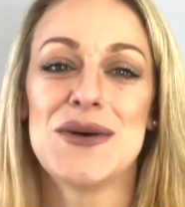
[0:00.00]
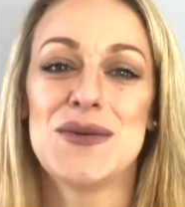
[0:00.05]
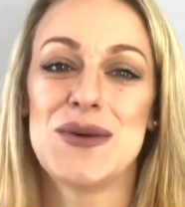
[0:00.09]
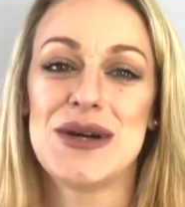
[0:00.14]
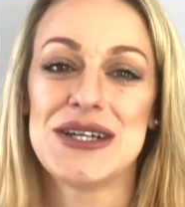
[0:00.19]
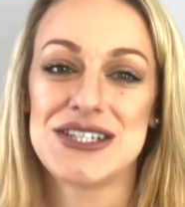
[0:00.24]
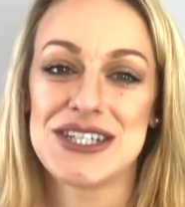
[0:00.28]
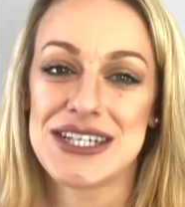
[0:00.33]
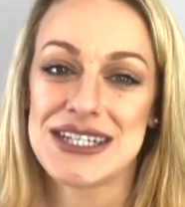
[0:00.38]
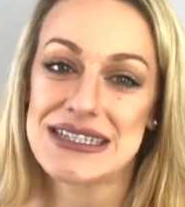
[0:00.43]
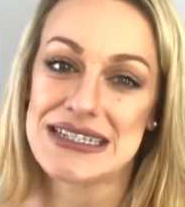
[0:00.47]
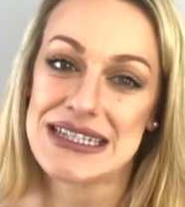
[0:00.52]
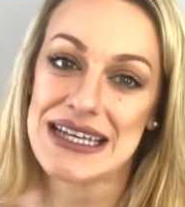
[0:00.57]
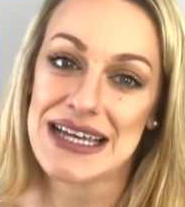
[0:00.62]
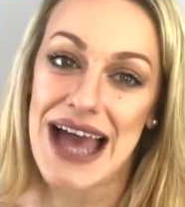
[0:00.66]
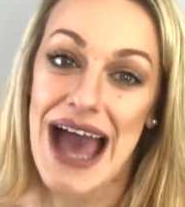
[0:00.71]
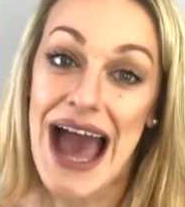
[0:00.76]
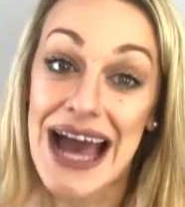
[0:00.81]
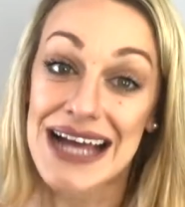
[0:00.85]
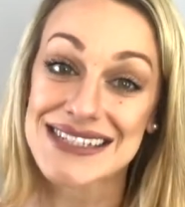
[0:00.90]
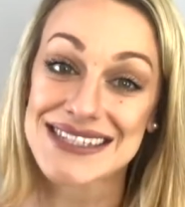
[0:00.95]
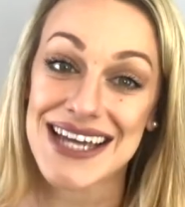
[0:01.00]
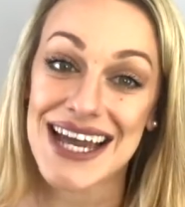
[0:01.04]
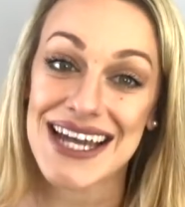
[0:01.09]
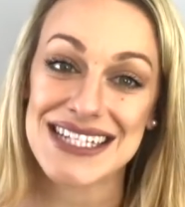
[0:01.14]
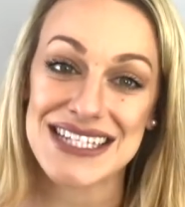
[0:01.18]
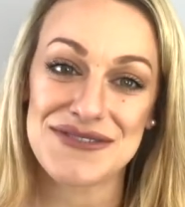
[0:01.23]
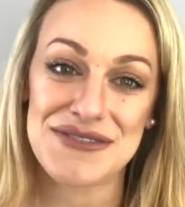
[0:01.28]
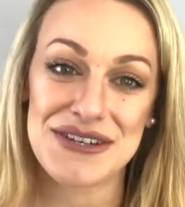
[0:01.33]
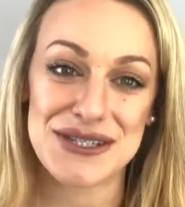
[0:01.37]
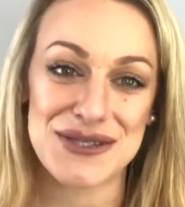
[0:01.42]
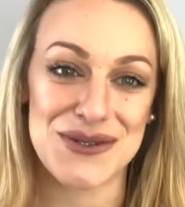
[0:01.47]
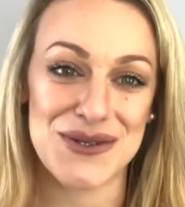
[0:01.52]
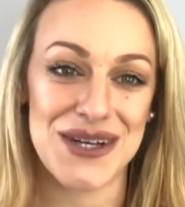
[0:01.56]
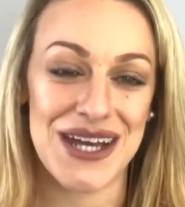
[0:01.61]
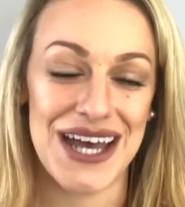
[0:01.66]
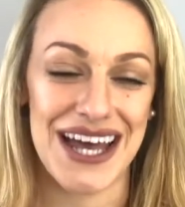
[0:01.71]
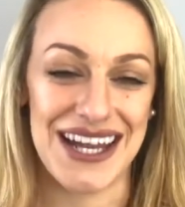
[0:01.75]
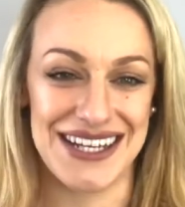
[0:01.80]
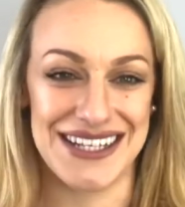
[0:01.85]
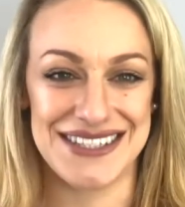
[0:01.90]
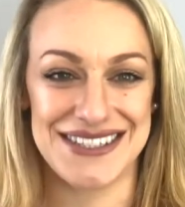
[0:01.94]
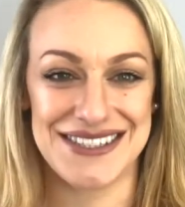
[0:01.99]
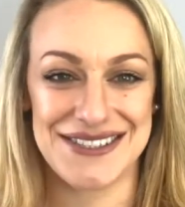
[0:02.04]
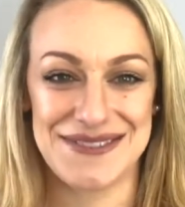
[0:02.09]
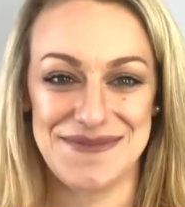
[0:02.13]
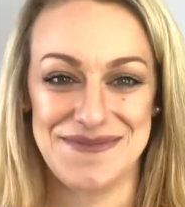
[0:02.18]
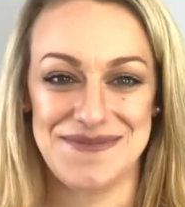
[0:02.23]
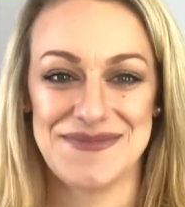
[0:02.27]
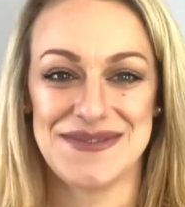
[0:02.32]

which is @KatieVictoriaHulland.